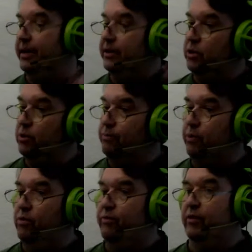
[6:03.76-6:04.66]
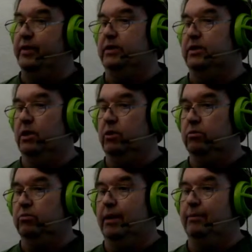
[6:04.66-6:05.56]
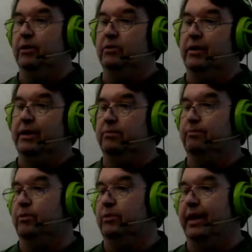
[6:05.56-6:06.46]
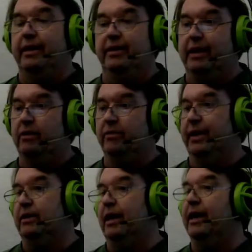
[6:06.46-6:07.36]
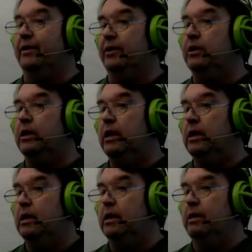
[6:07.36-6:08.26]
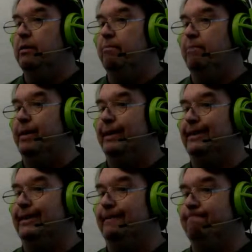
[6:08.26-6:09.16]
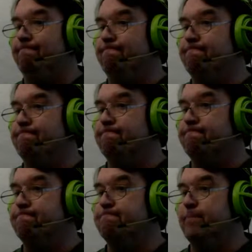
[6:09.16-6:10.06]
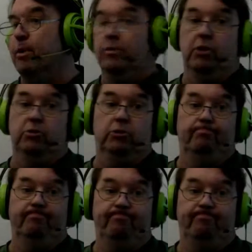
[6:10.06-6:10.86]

There's no proof of it, so I'm not going to put anything on that either. But who knows?